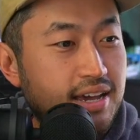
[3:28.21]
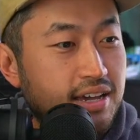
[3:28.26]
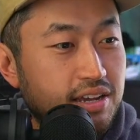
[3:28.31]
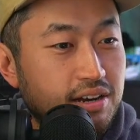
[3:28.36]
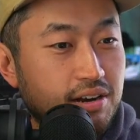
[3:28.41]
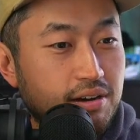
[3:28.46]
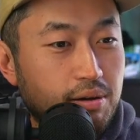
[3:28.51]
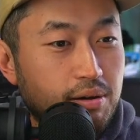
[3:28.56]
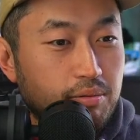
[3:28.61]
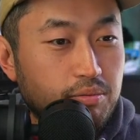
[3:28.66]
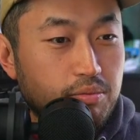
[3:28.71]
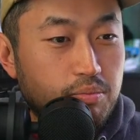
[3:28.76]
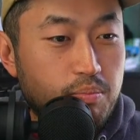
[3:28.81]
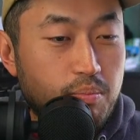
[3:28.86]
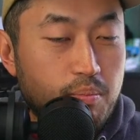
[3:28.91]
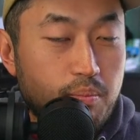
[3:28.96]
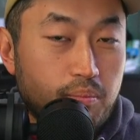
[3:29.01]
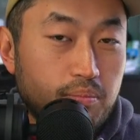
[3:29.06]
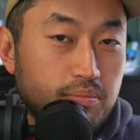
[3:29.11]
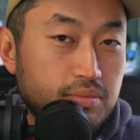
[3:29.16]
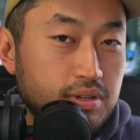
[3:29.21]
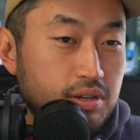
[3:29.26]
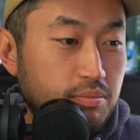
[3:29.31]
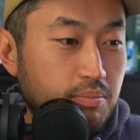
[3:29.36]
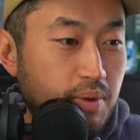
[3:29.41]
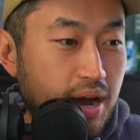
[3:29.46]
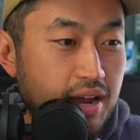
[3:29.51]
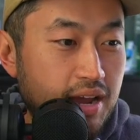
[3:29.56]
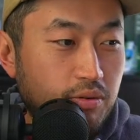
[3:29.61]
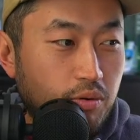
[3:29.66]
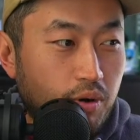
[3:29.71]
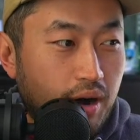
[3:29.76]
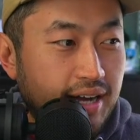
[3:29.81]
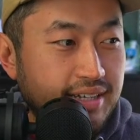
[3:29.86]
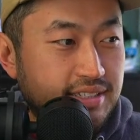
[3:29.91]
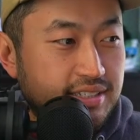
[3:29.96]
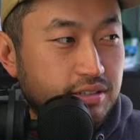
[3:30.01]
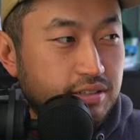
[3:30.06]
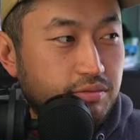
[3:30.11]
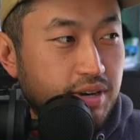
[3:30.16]
you know, you might
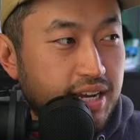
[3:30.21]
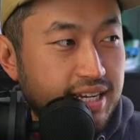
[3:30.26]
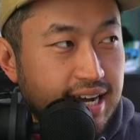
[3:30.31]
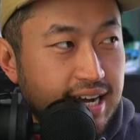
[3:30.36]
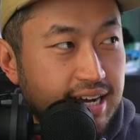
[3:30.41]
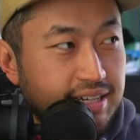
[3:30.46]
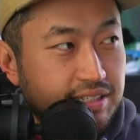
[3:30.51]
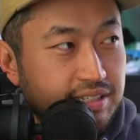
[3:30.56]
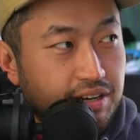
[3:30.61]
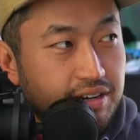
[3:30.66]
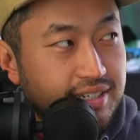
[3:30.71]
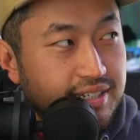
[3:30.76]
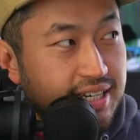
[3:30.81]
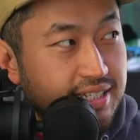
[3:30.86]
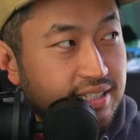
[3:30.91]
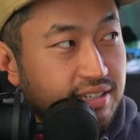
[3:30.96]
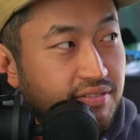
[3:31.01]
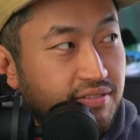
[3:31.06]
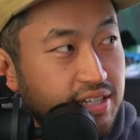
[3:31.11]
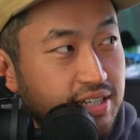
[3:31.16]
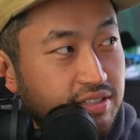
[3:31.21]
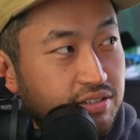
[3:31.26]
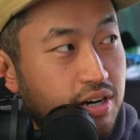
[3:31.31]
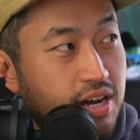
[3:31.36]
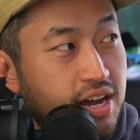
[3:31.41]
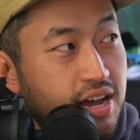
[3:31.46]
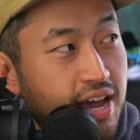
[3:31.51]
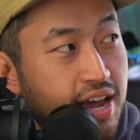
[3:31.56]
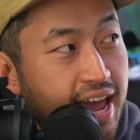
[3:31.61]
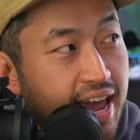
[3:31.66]
want to reach out to your Tesla advisor,